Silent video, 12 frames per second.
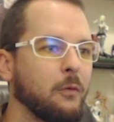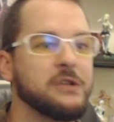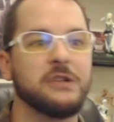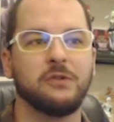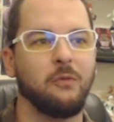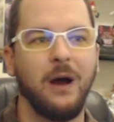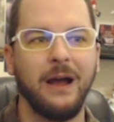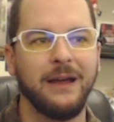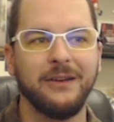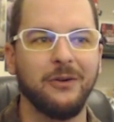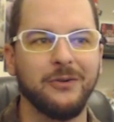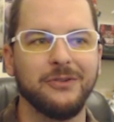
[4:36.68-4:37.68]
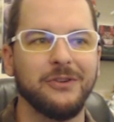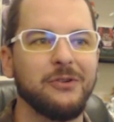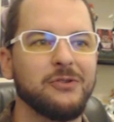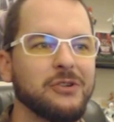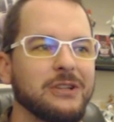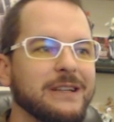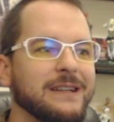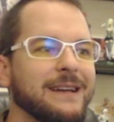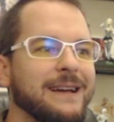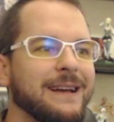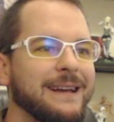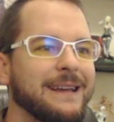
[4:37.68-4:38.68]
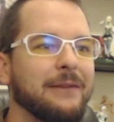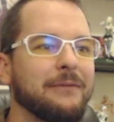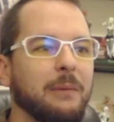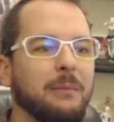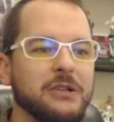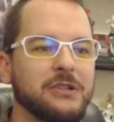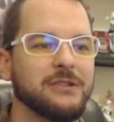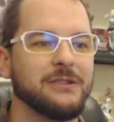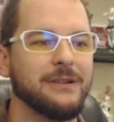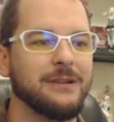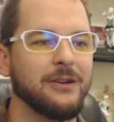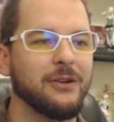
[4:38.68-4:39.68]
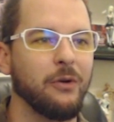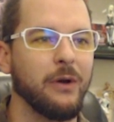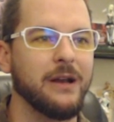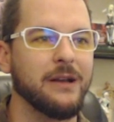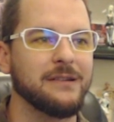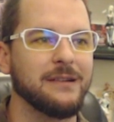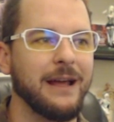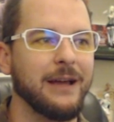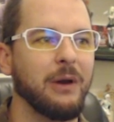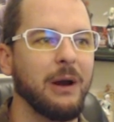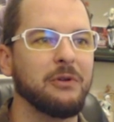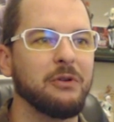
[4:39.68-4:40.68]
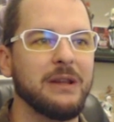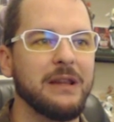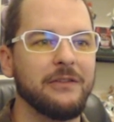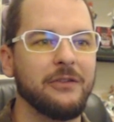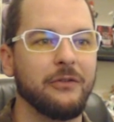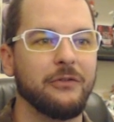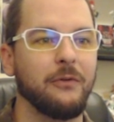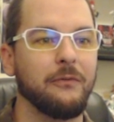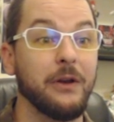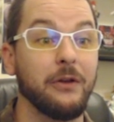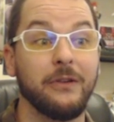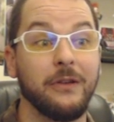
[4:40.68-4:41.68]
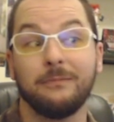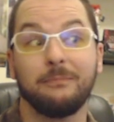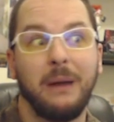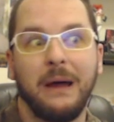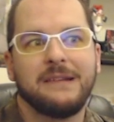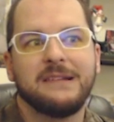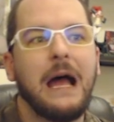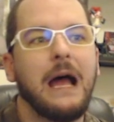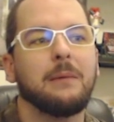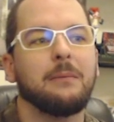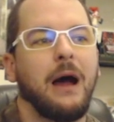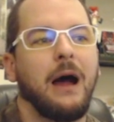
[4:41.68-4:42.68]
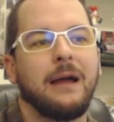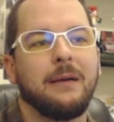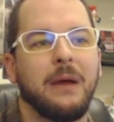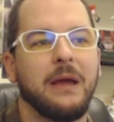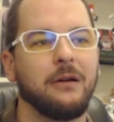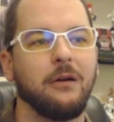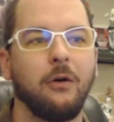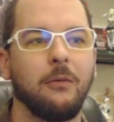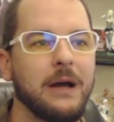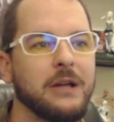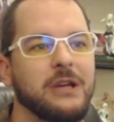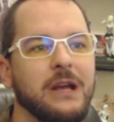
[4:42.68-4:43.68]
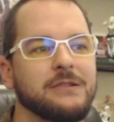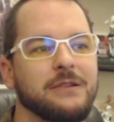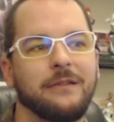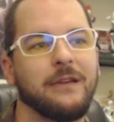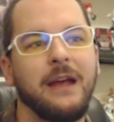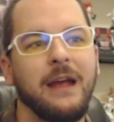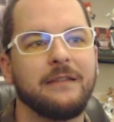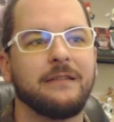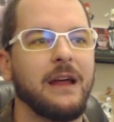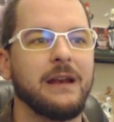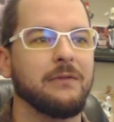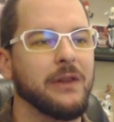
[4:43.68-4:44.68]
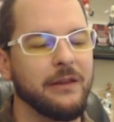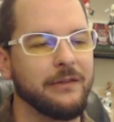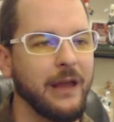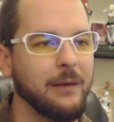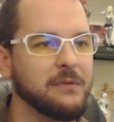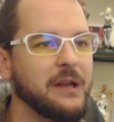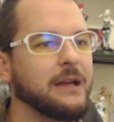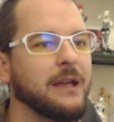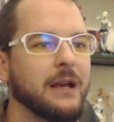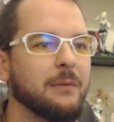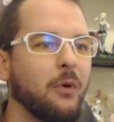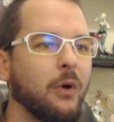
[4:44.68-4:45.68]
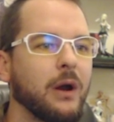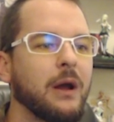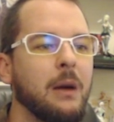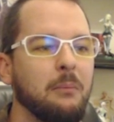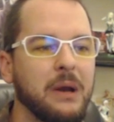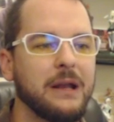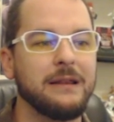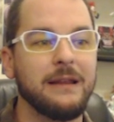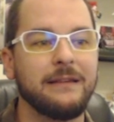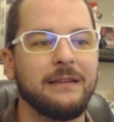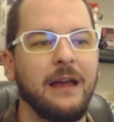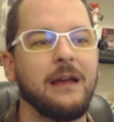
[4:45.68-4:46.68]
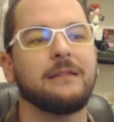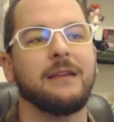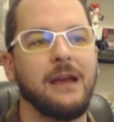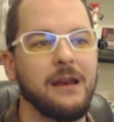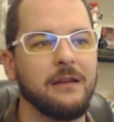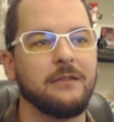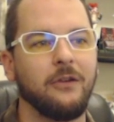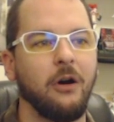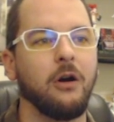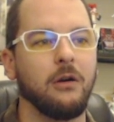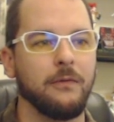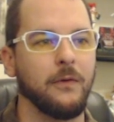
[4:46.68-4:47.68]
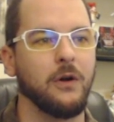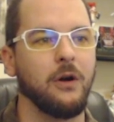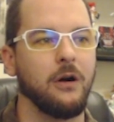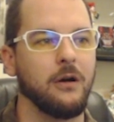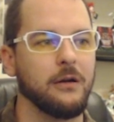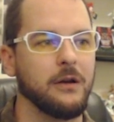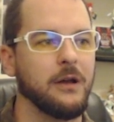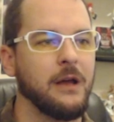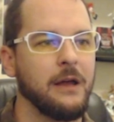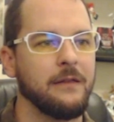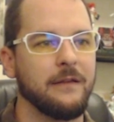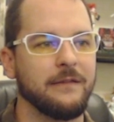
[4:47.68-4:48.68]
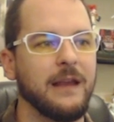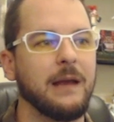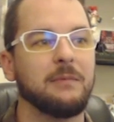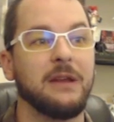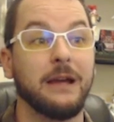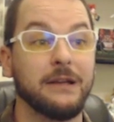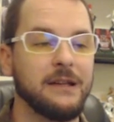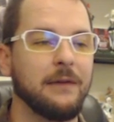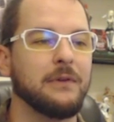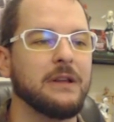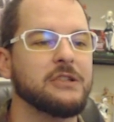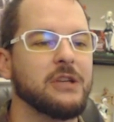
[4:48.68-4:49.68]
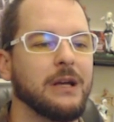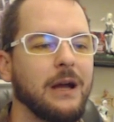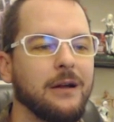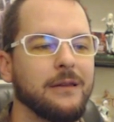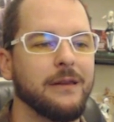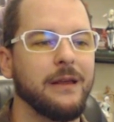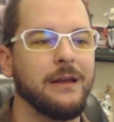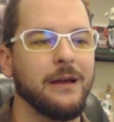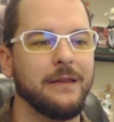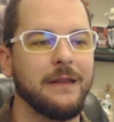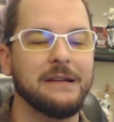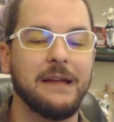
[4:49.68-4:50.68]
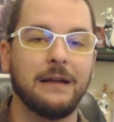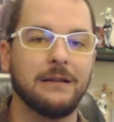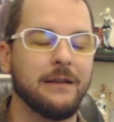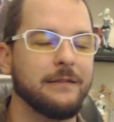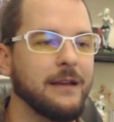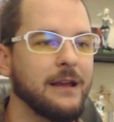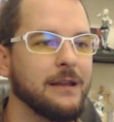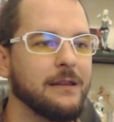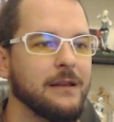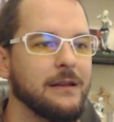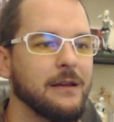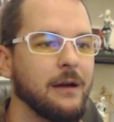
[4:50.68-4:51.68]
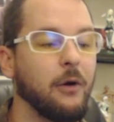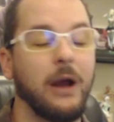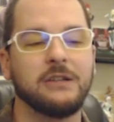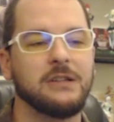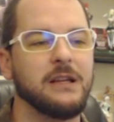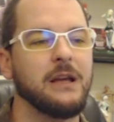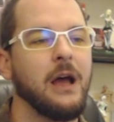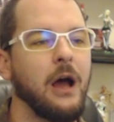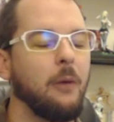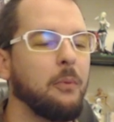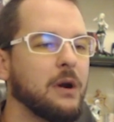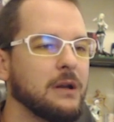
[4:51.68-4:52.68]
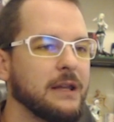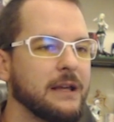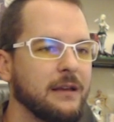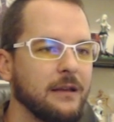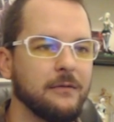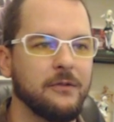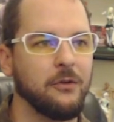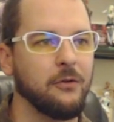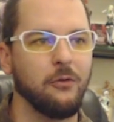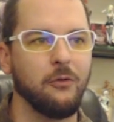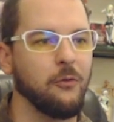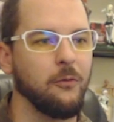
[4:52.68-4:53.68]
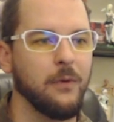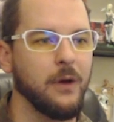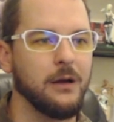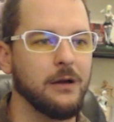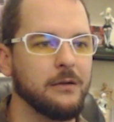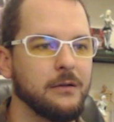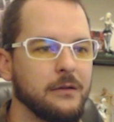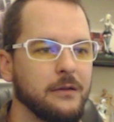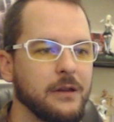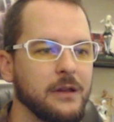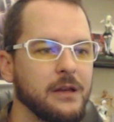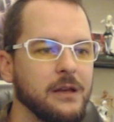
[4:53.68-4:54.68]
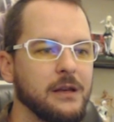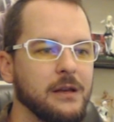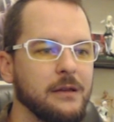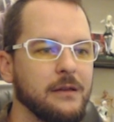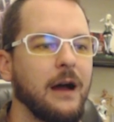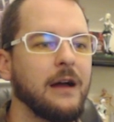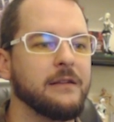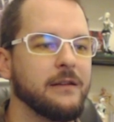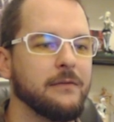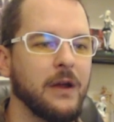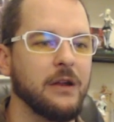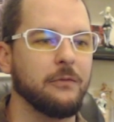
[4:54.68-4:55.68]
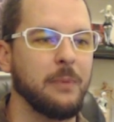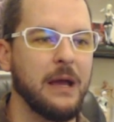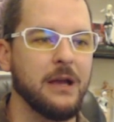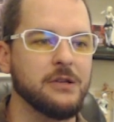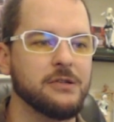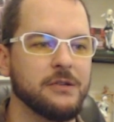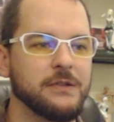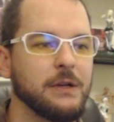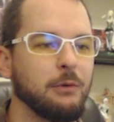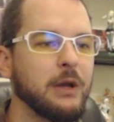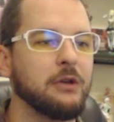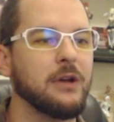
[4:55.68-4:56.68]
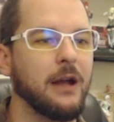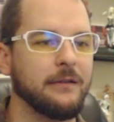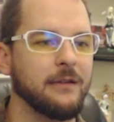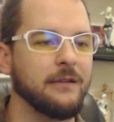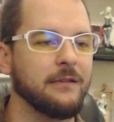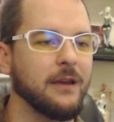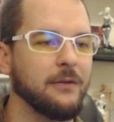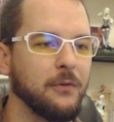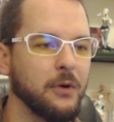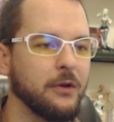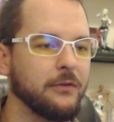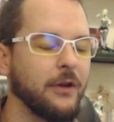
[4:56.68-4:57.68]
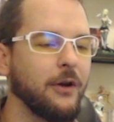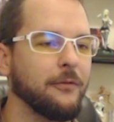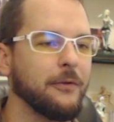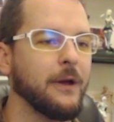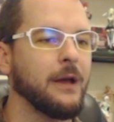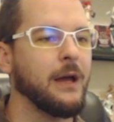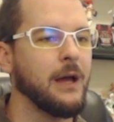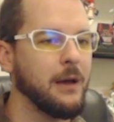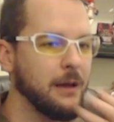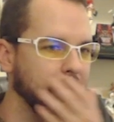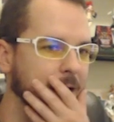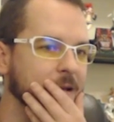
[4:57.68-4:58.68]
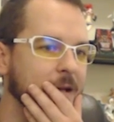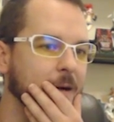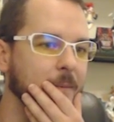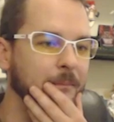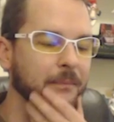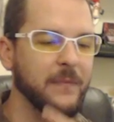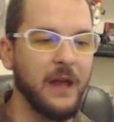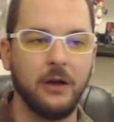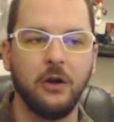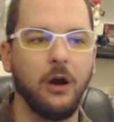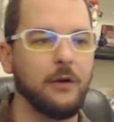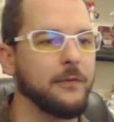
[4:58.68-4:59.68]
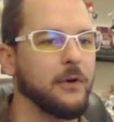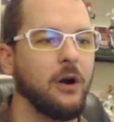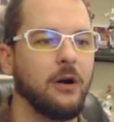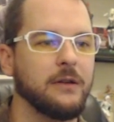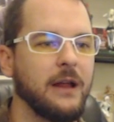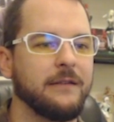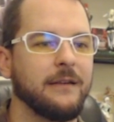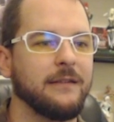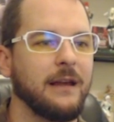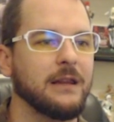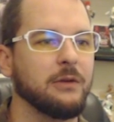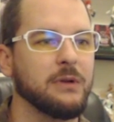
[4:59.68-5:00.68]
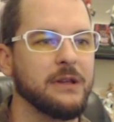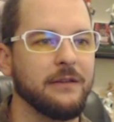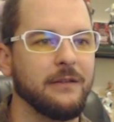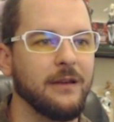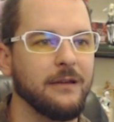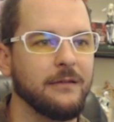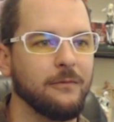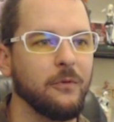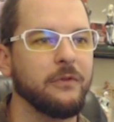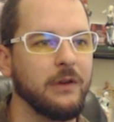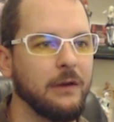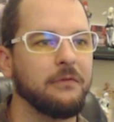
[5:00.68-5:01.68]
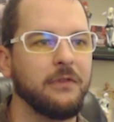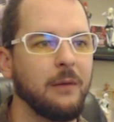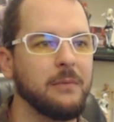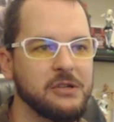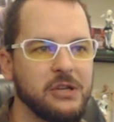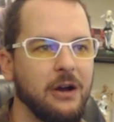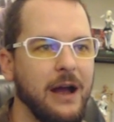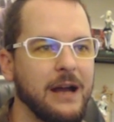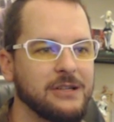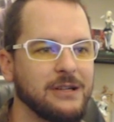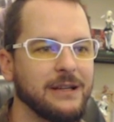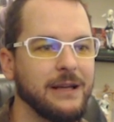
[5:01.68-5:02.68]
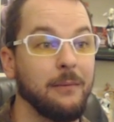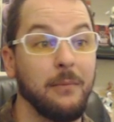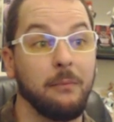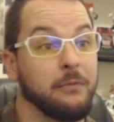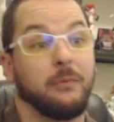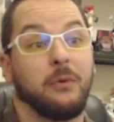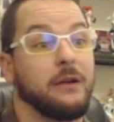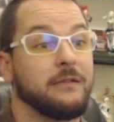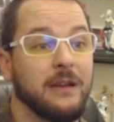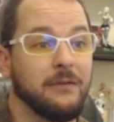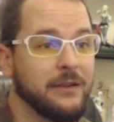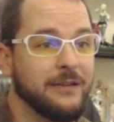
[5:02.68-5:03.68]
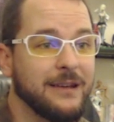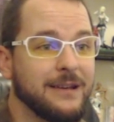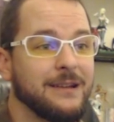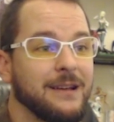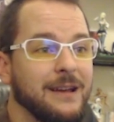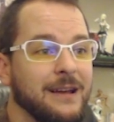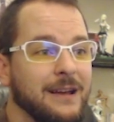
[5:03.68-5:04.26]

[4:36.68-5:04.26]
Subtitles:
Which is why I don't usually give that much credit, like, when I'm doing these Hearthstone videos, because by the time I make all my changes, it's not even the same deck anymore. But in this case, it is card for card the same deck. Definitely check out the deck list in the, or actually, I'll put a link to the IcyVeins page, so that way you guys can see it for yourself. And yeah, card for card, that's exactly what this is. We'll see if Zombie Chow actually, I'm surprised to even see it.